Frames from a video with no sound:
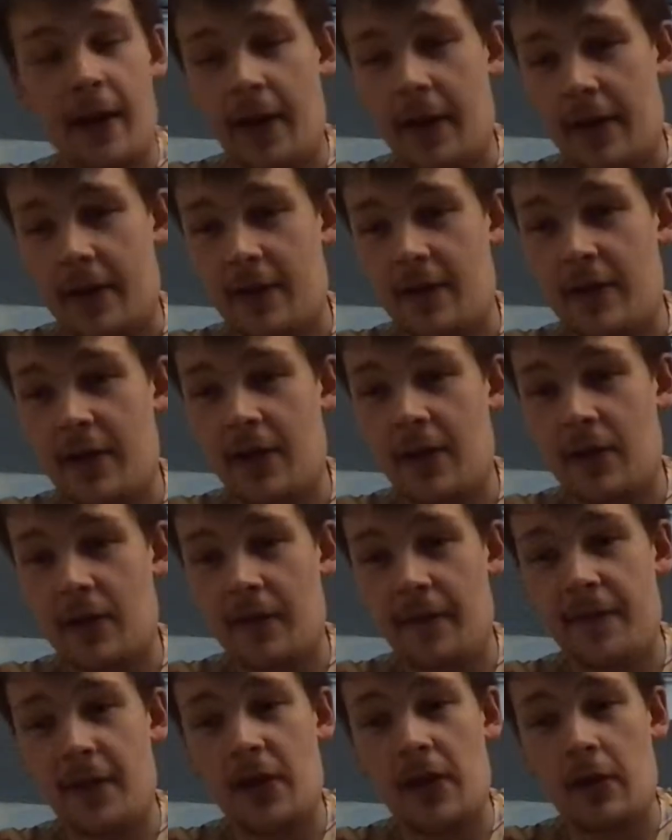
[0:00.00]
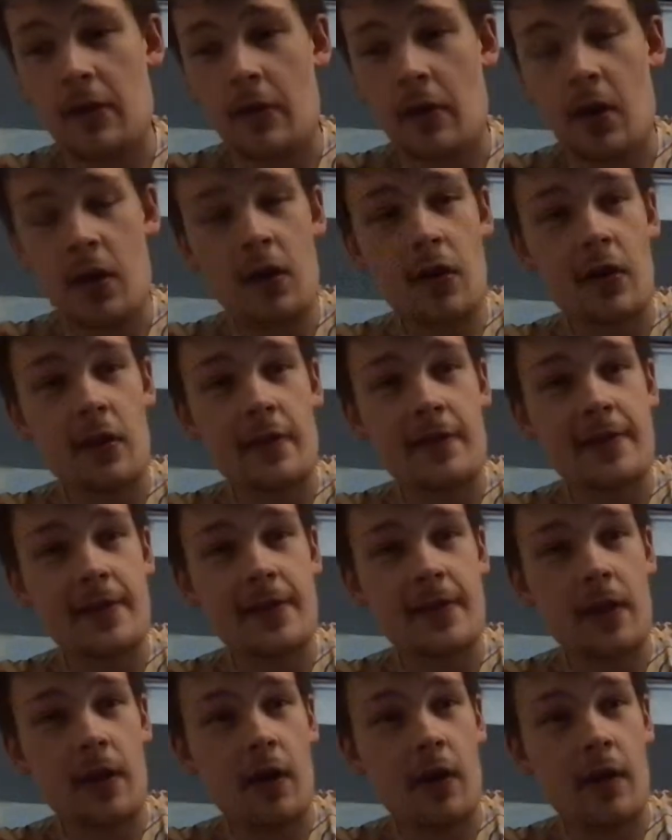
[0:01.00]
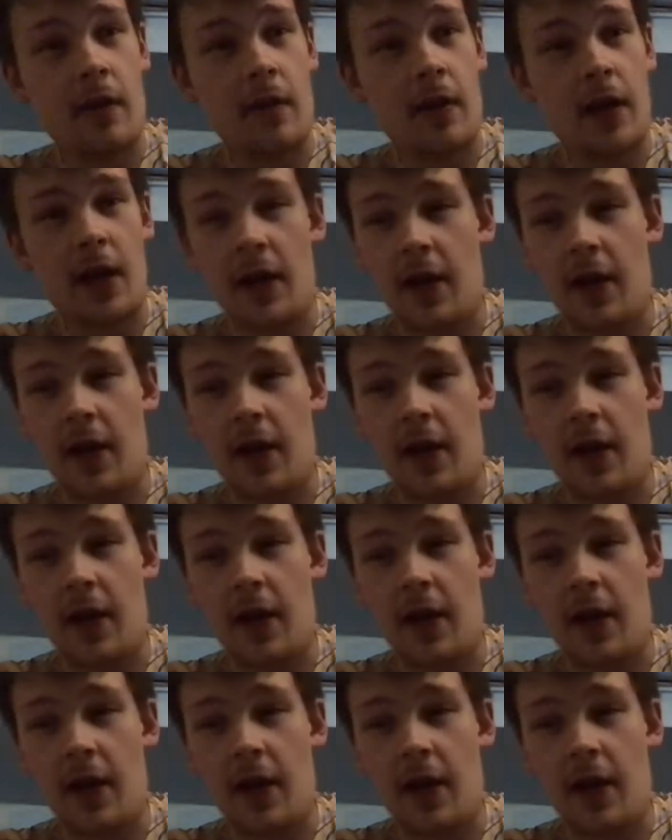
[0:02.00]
Craig Levein, Hearts.